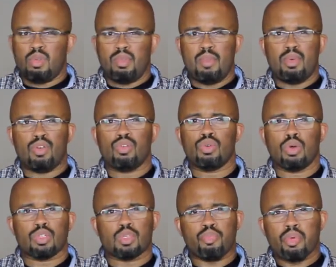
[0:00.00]
It may be
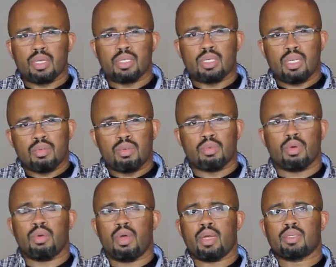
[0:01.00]
Google Spreadsheet if I'm
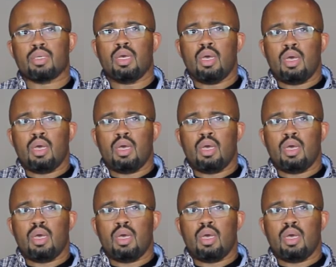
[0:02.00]
correct.